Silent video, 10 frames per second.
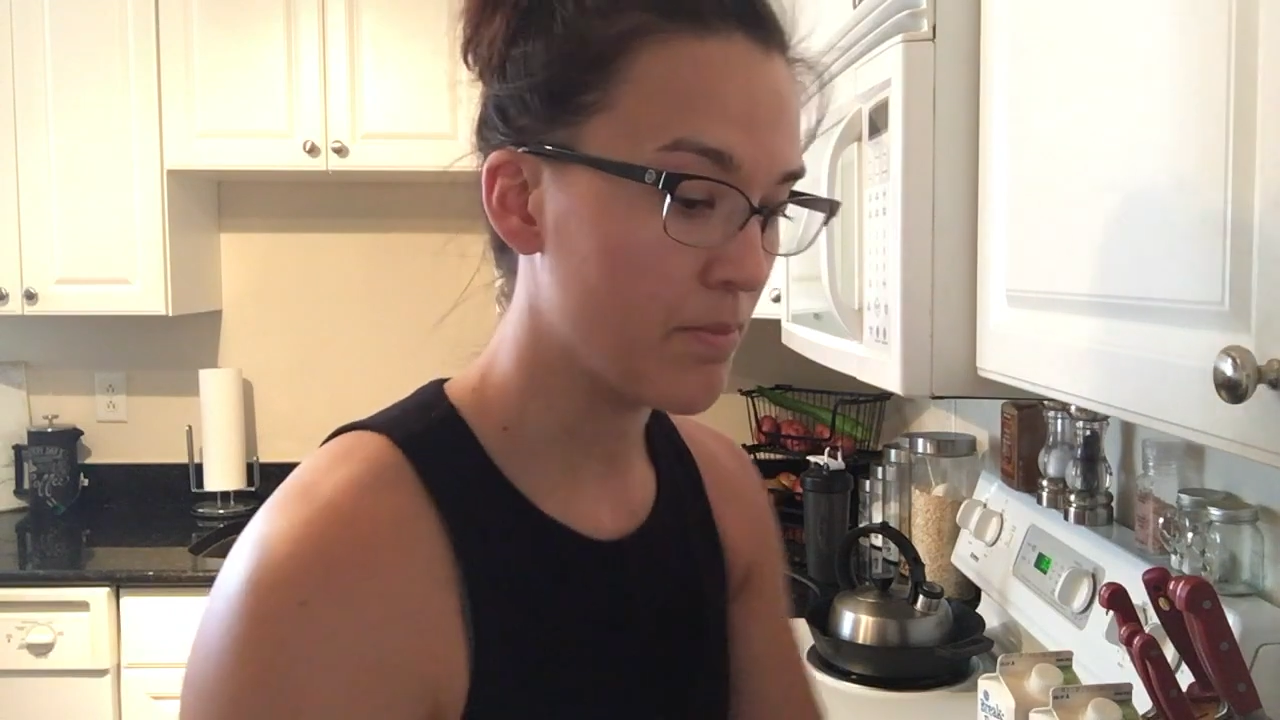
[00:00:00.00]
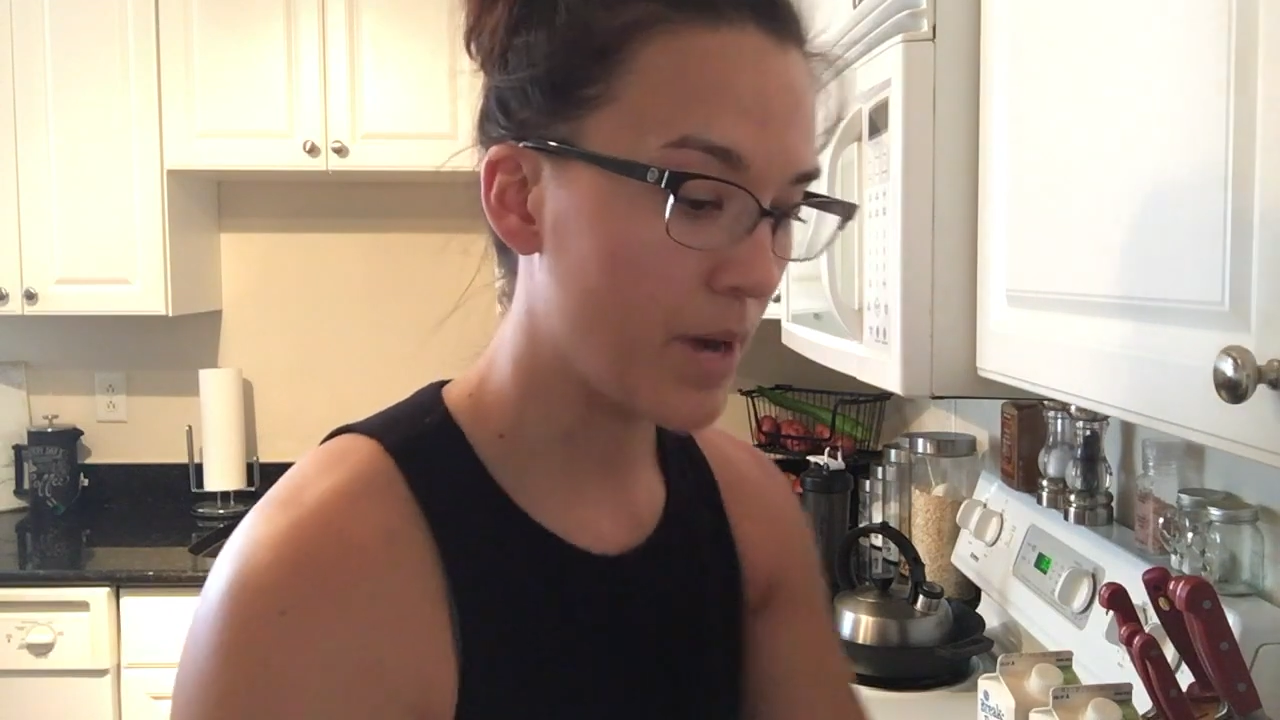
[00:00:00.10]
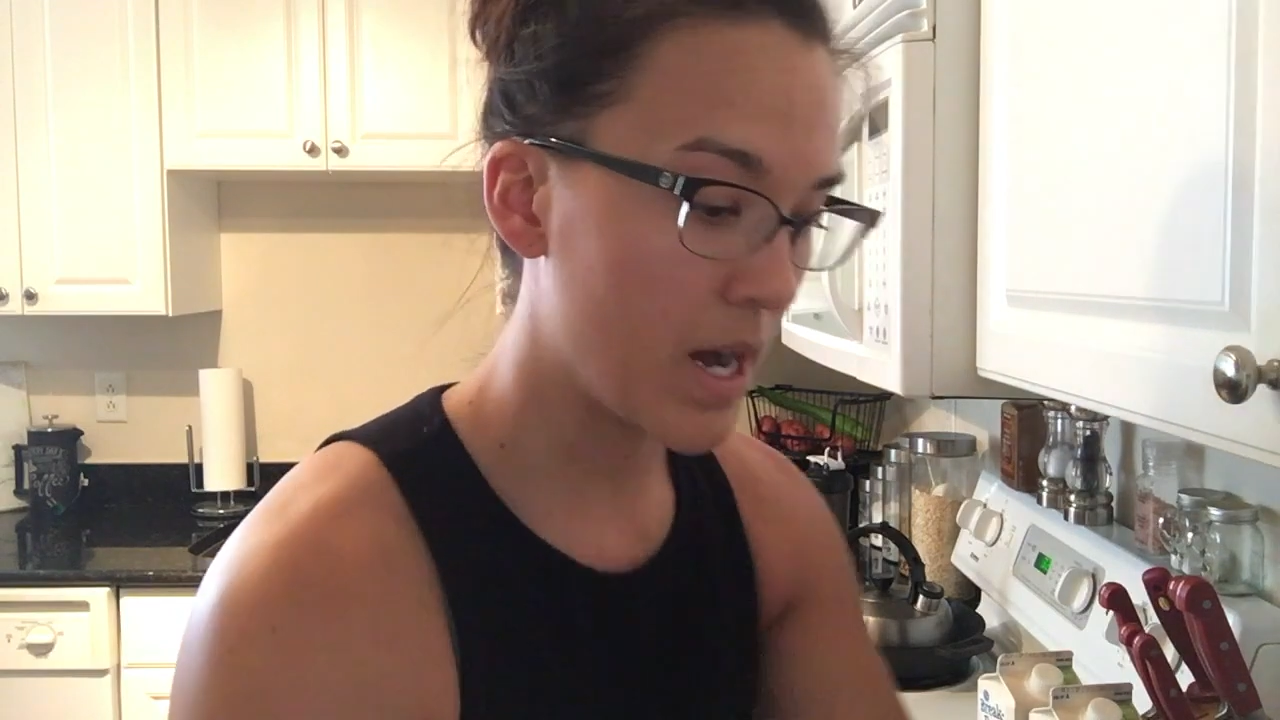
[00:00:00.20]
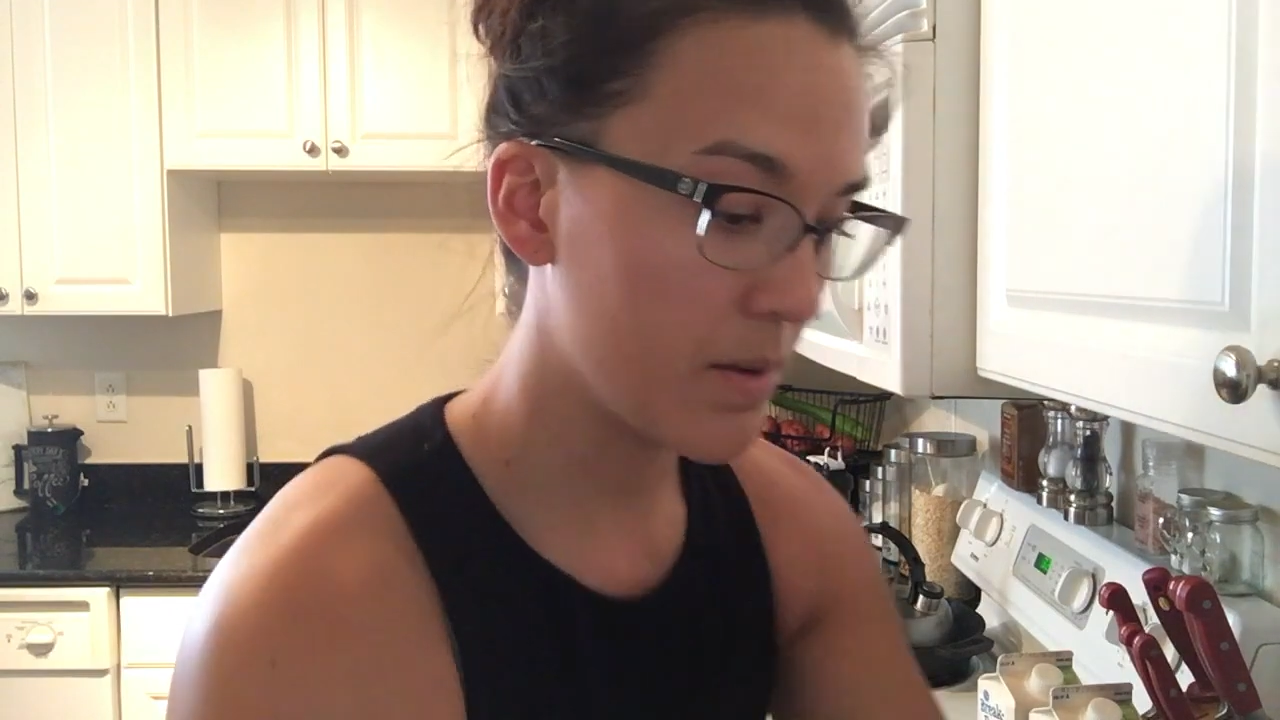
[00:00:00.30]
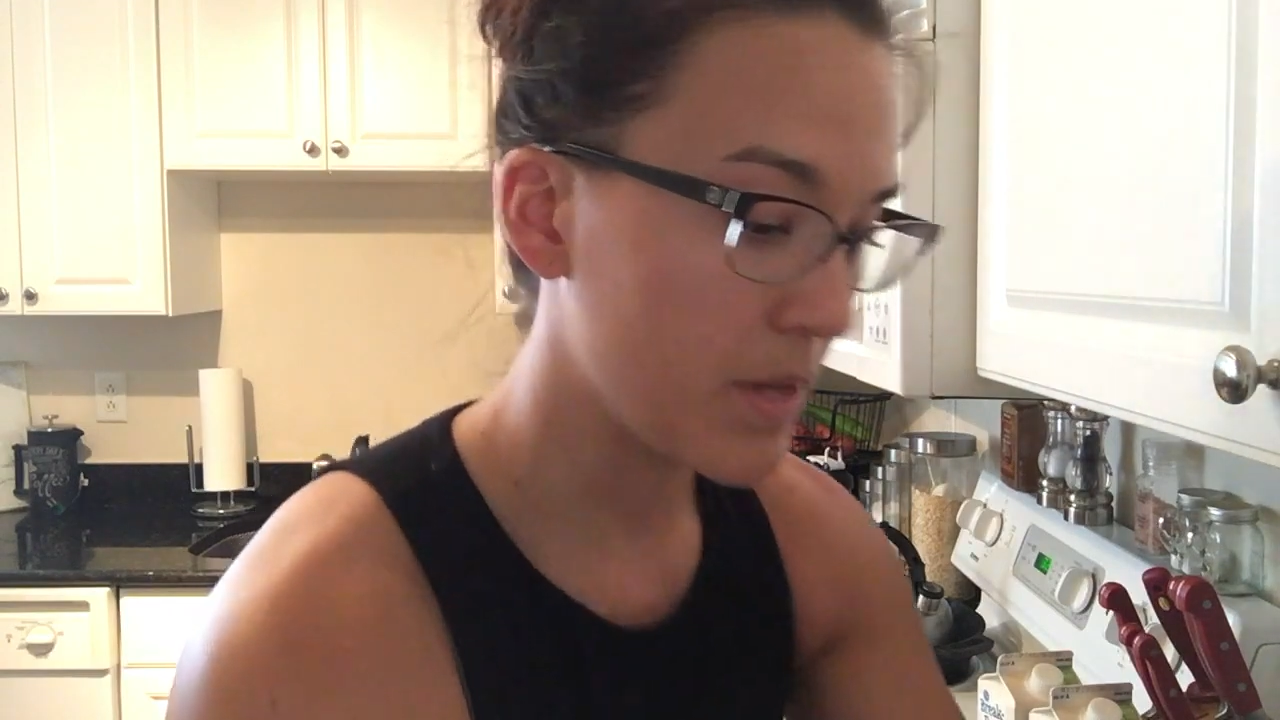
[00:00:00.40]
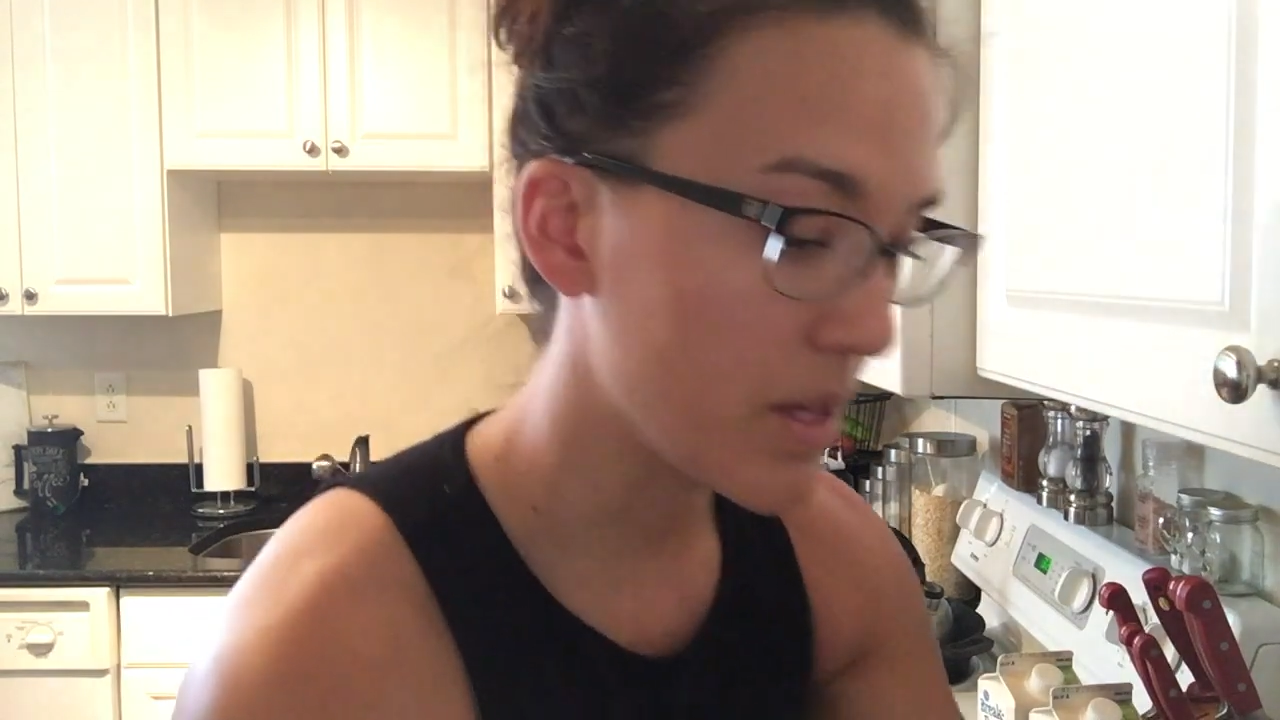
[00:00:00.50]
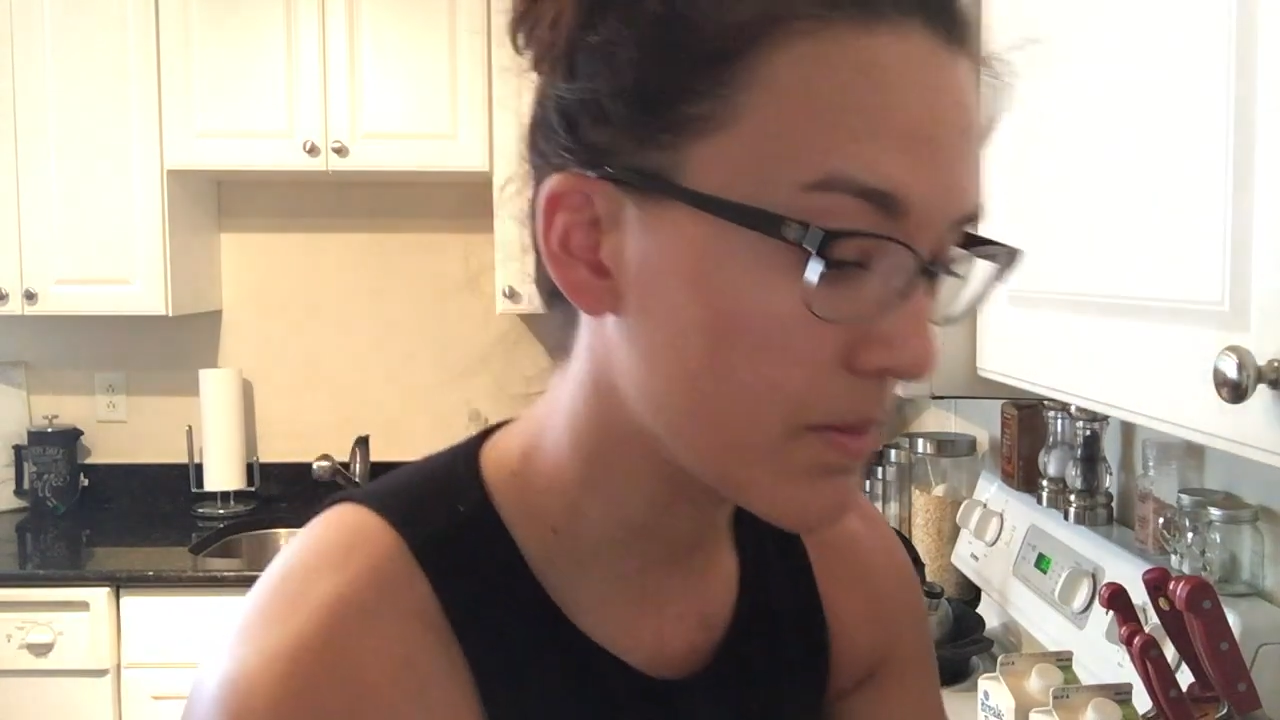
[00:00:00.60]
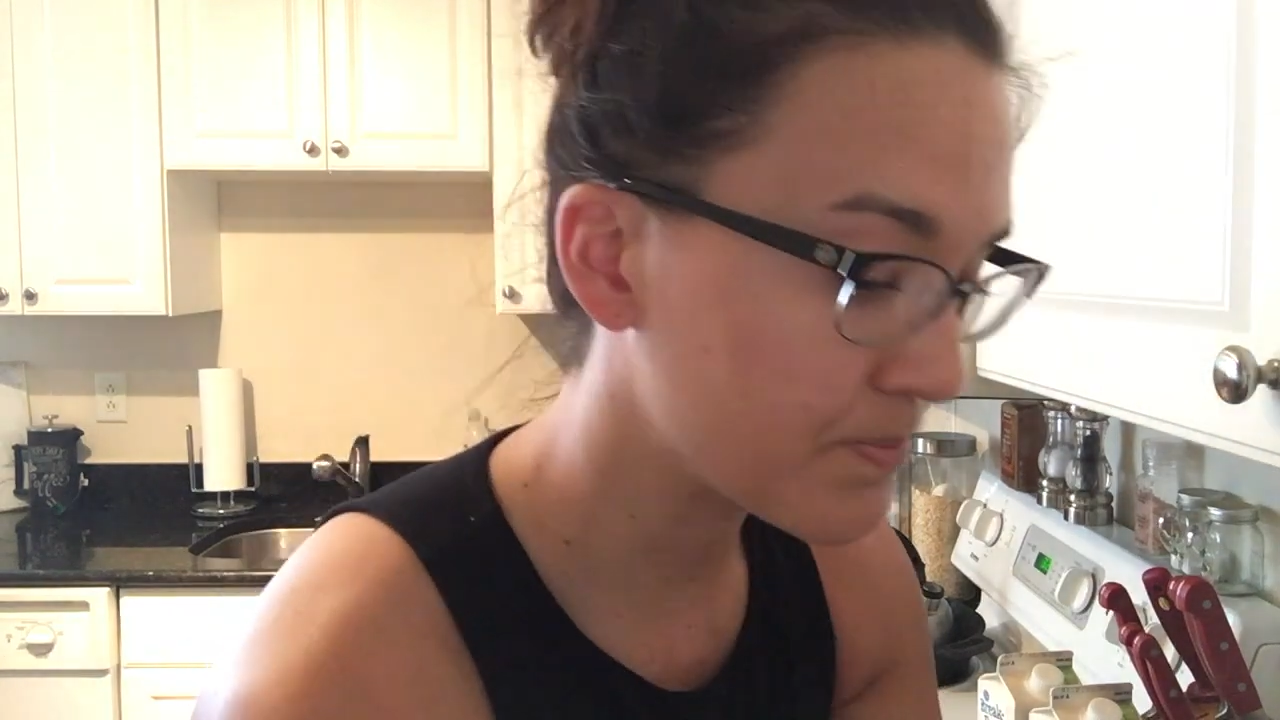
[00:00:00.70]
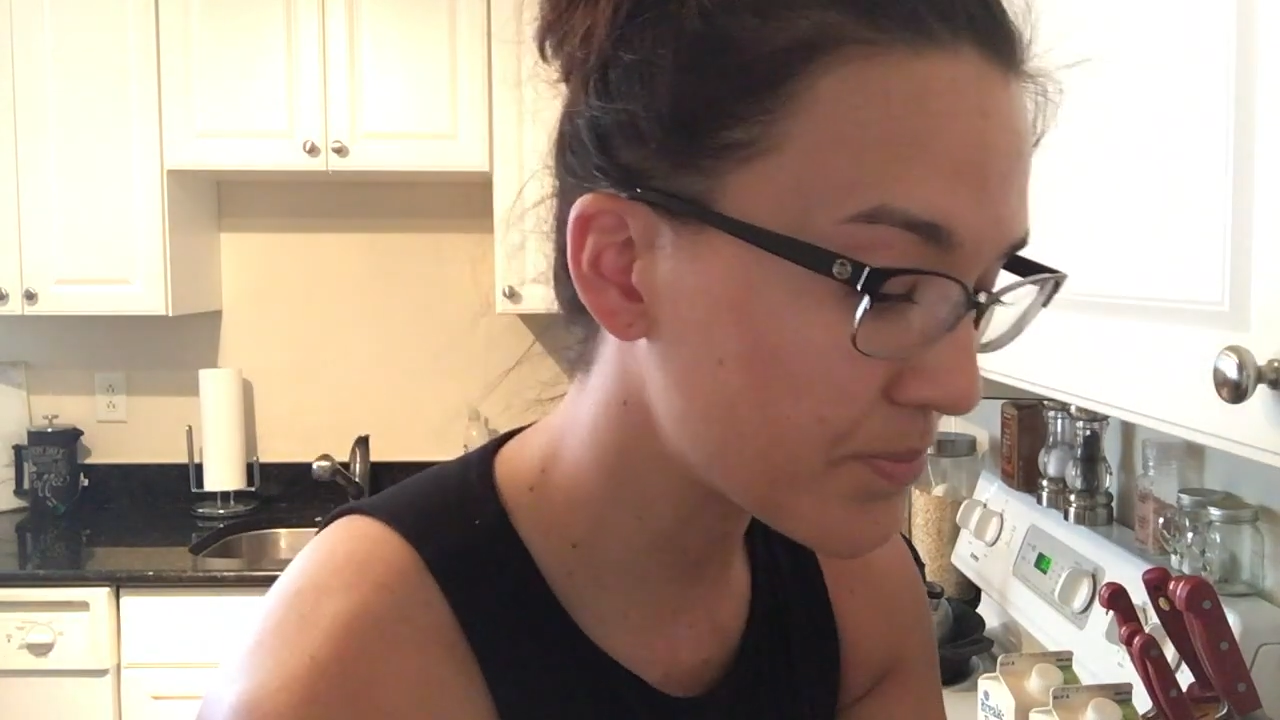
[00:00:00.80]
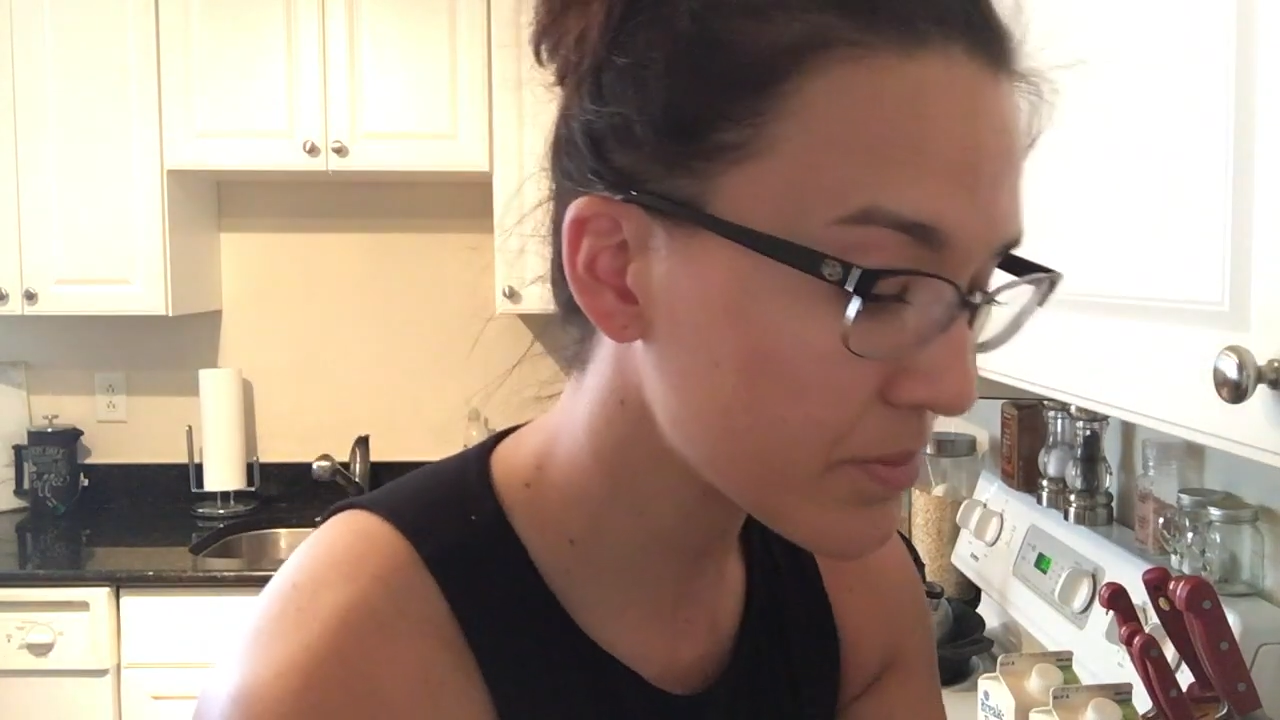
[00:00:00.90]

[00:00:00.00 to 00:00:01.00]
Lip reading: Bobby